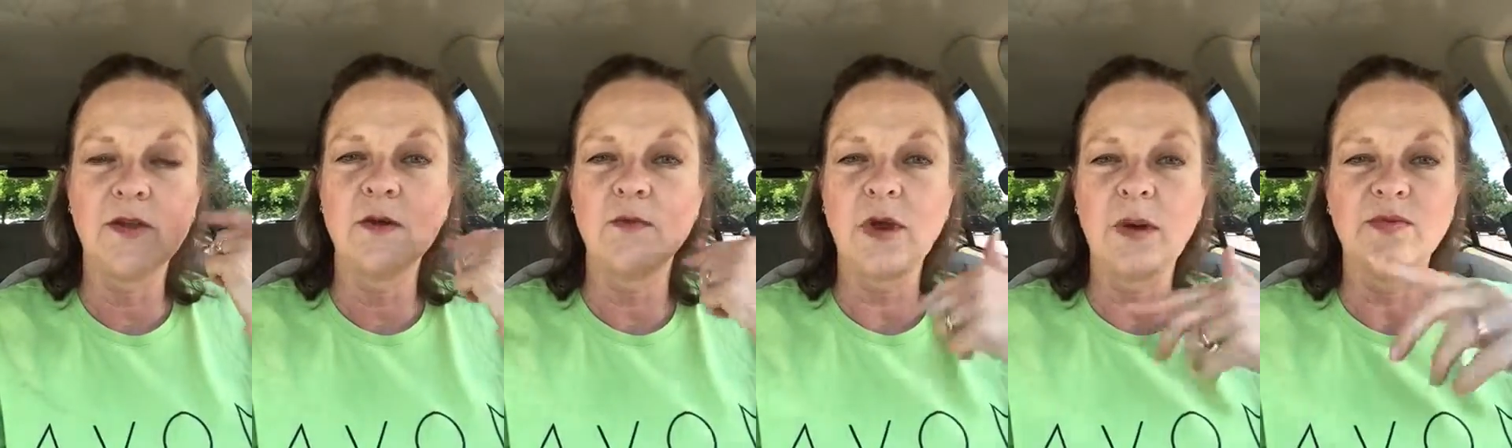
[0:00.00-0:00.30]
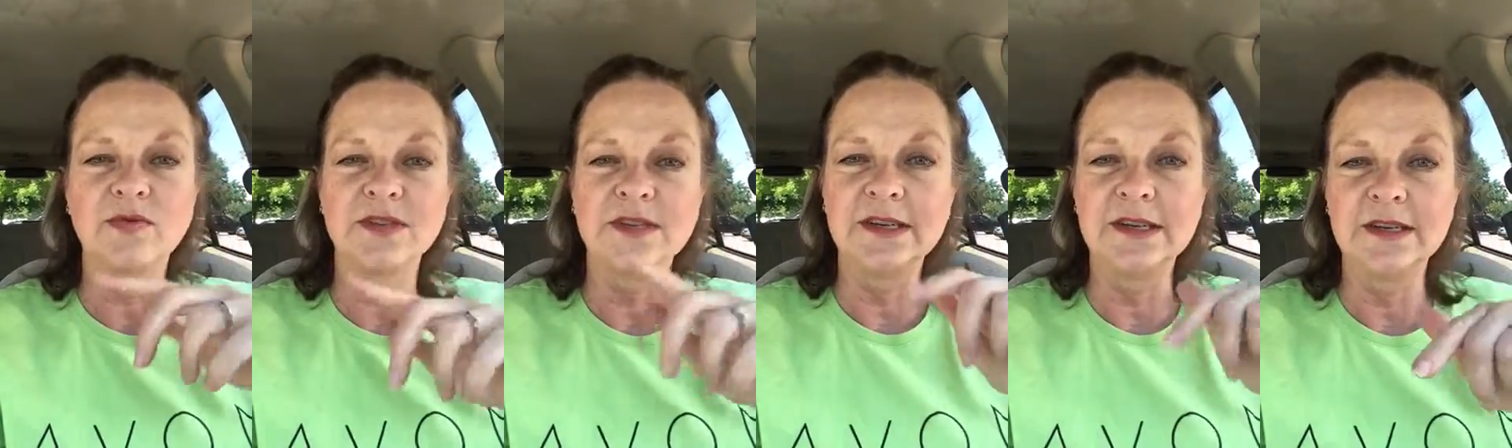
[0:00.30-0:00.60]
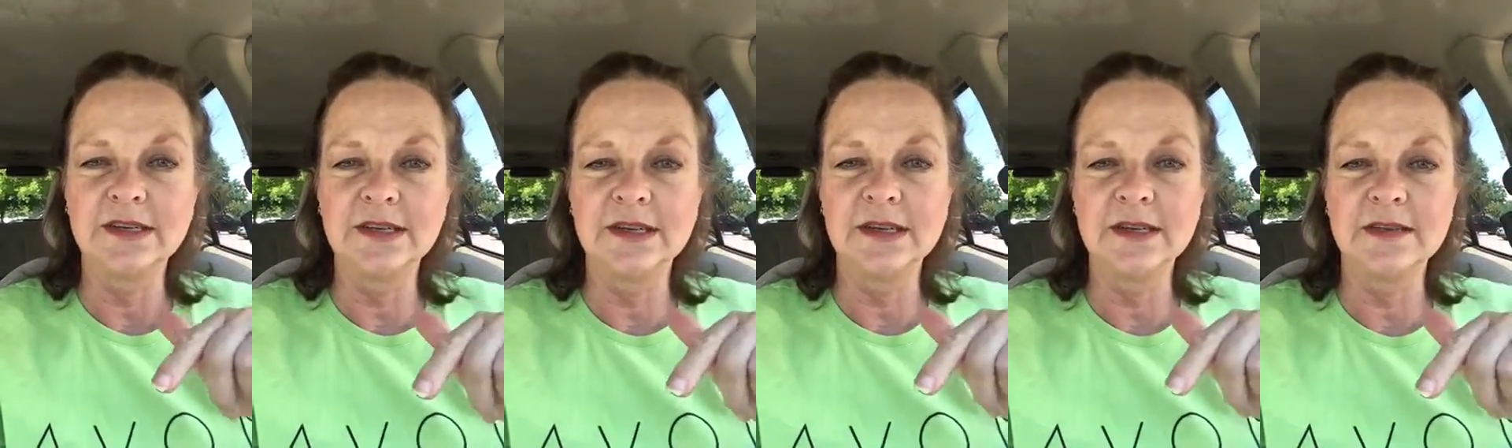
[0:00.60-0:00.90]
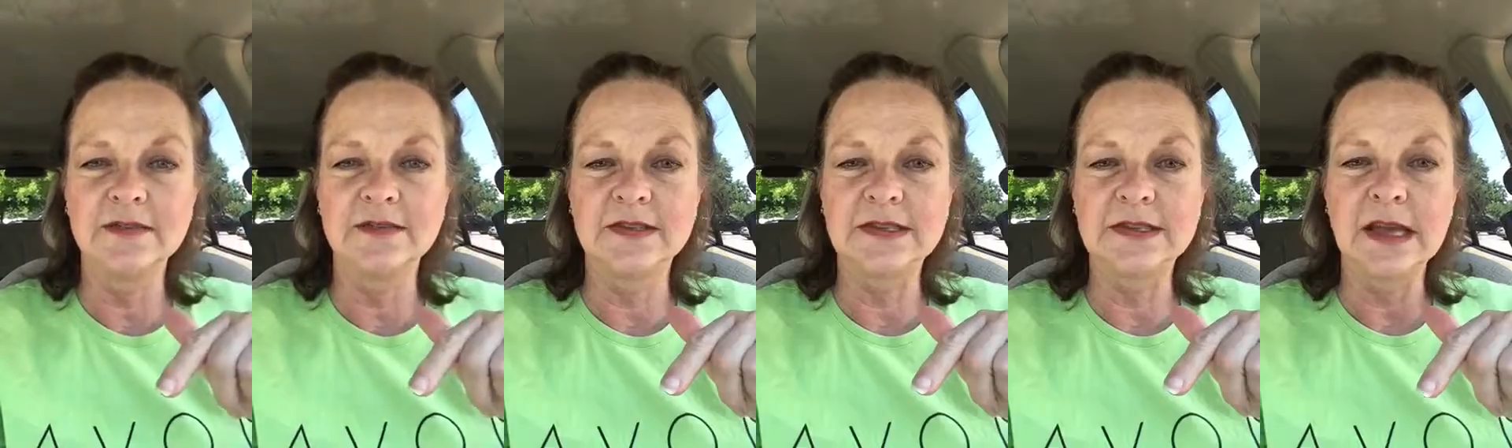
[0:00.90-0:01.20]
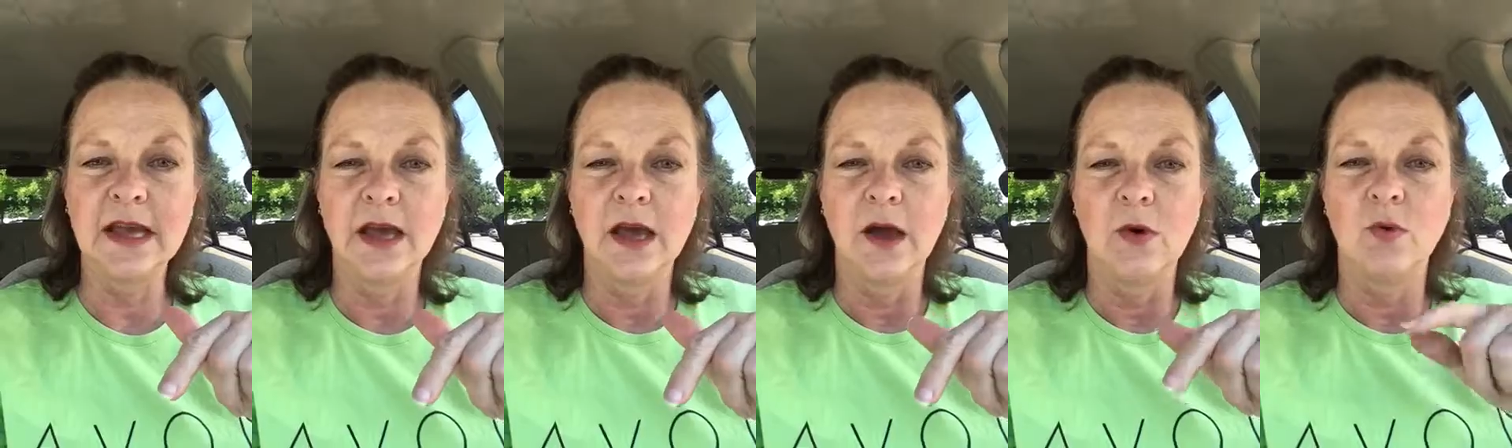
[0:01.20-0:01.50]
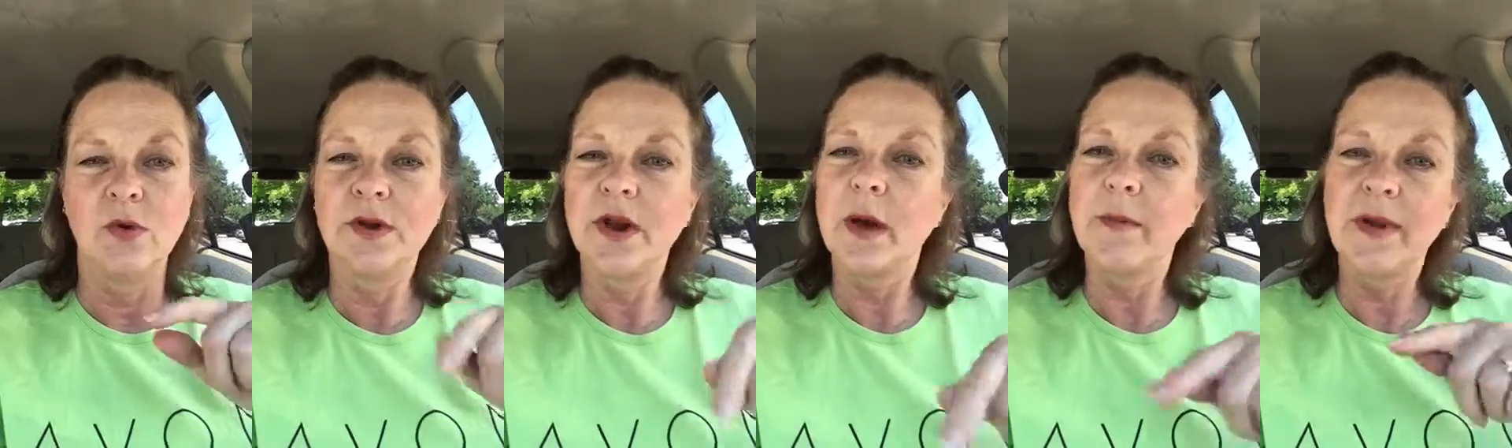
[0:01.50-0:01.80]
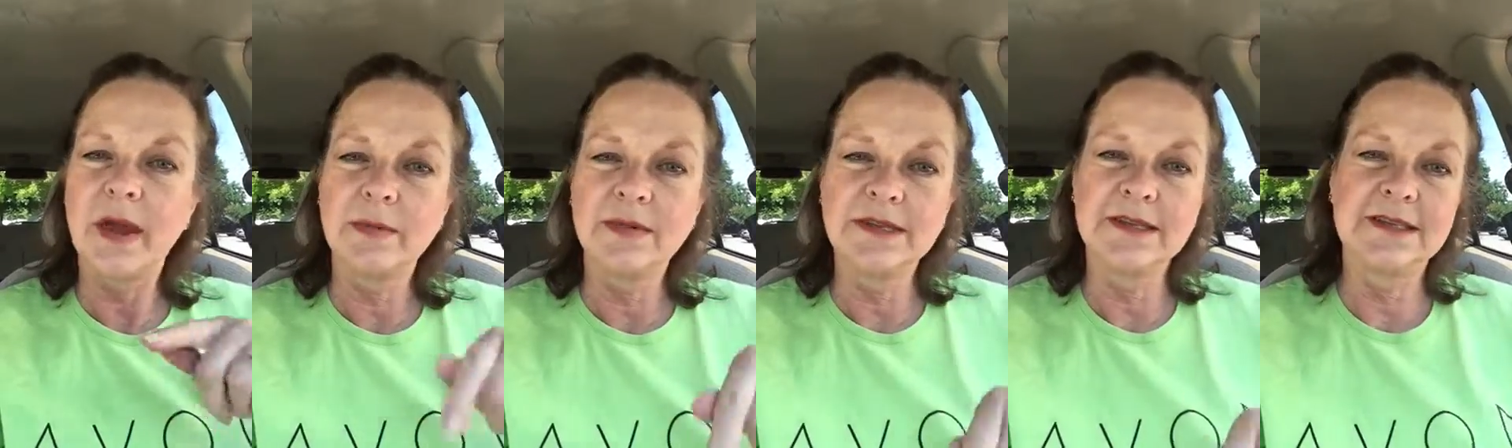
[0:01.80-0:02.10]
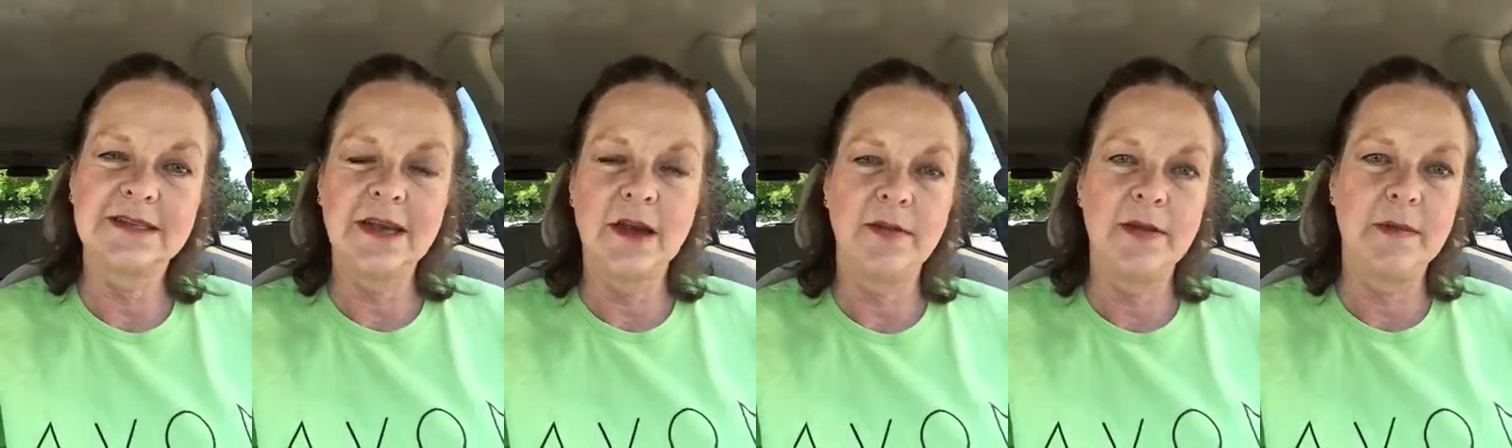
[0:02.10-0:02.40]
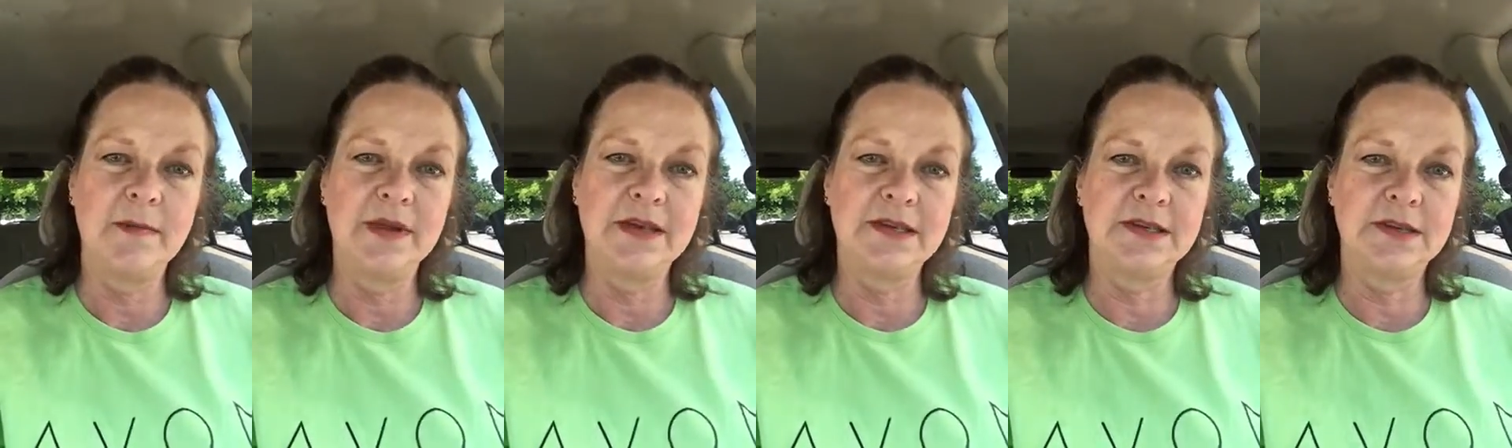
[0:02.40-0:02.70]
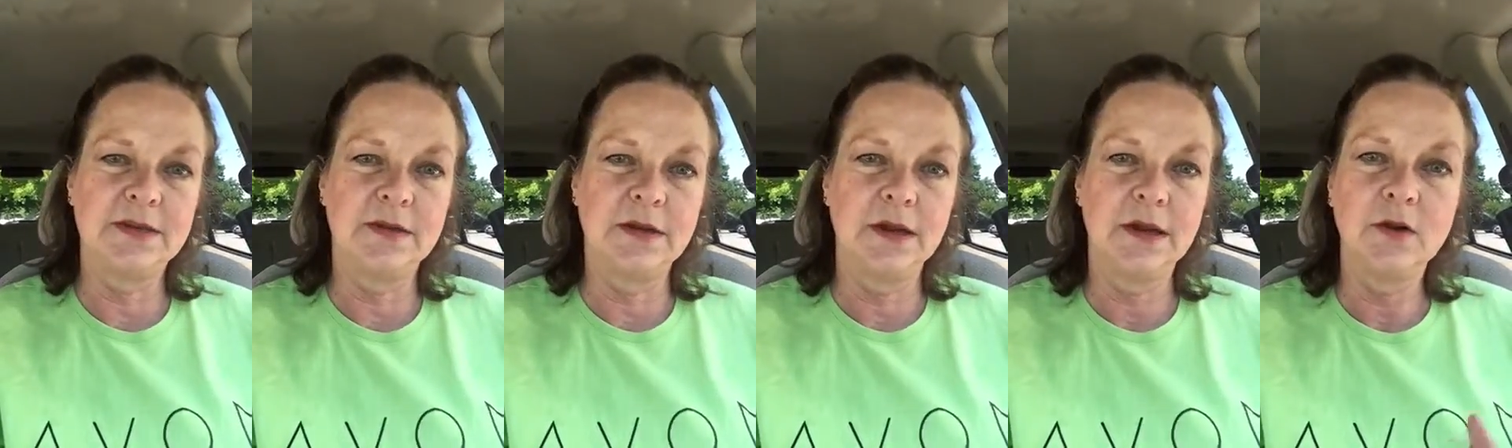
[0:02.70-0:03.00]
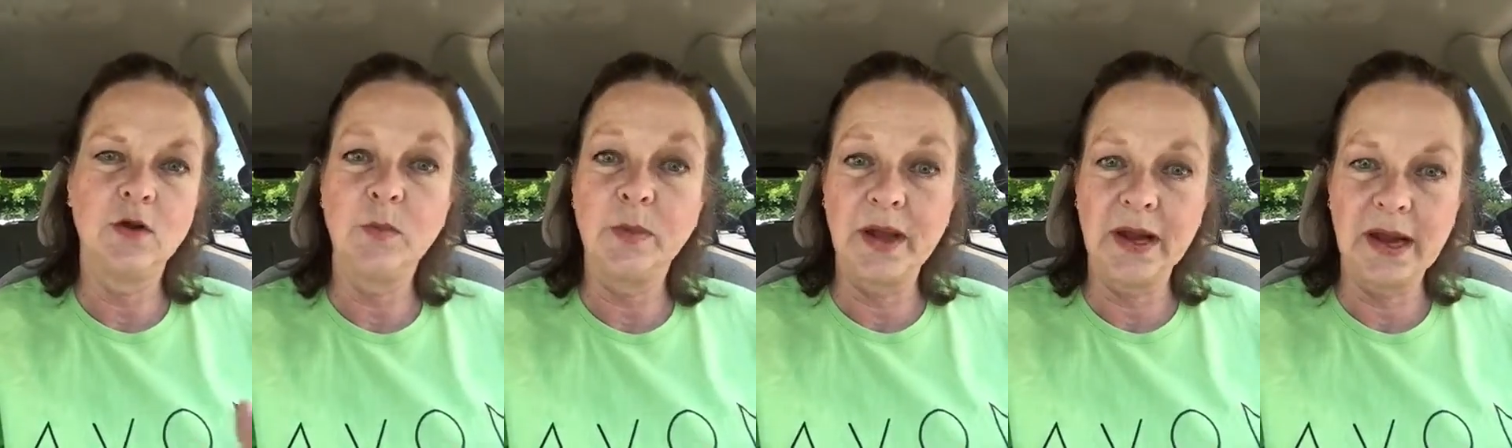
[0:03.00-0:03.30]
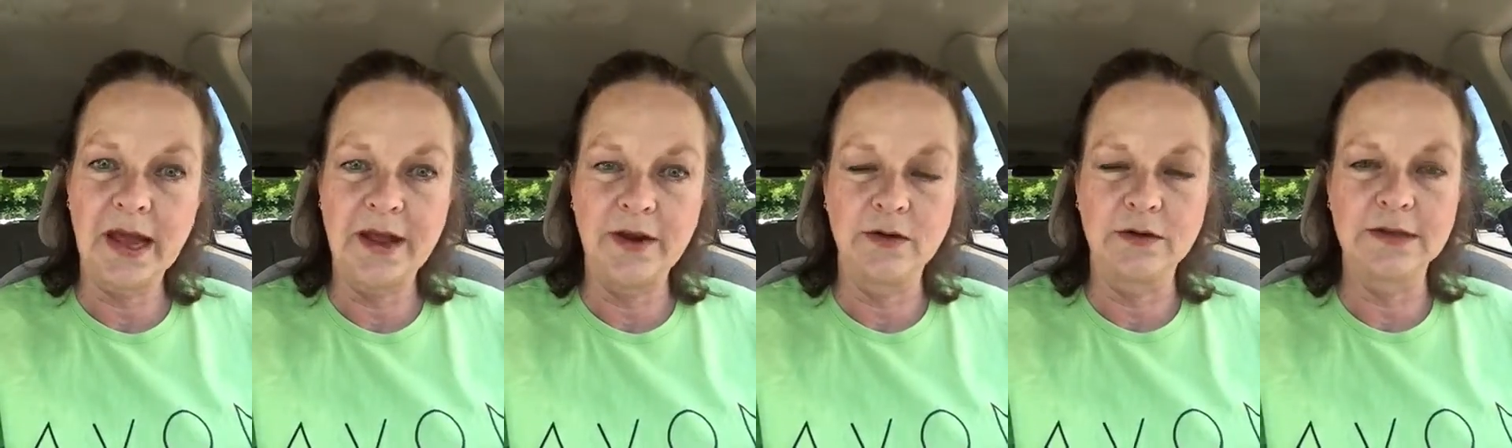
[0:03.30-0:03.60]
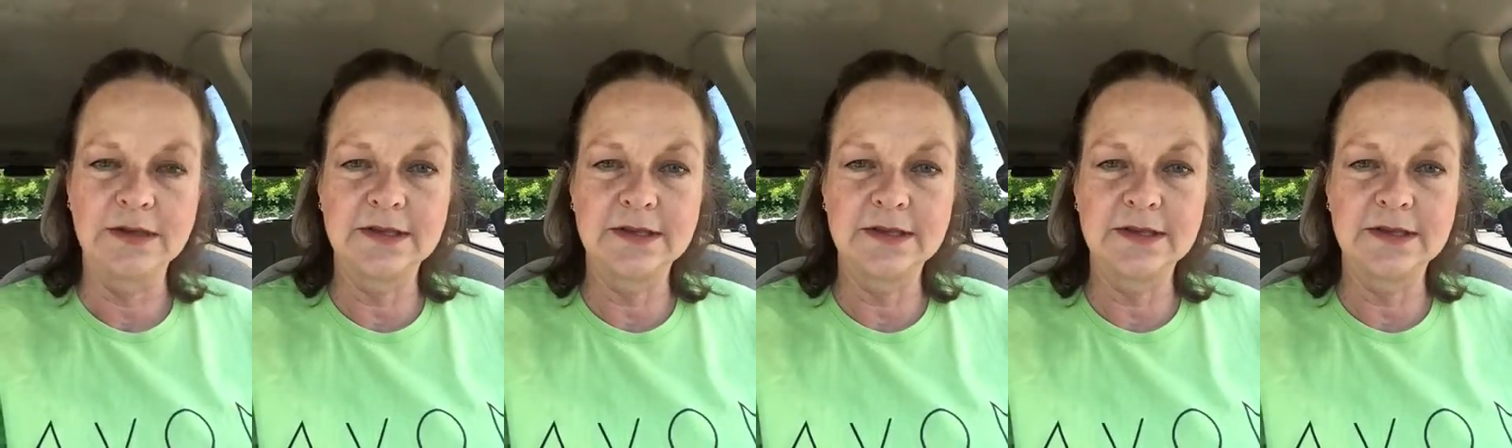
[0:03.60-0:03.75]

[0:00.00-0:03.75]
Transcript: representatives will not be able to sell them until a little bit later.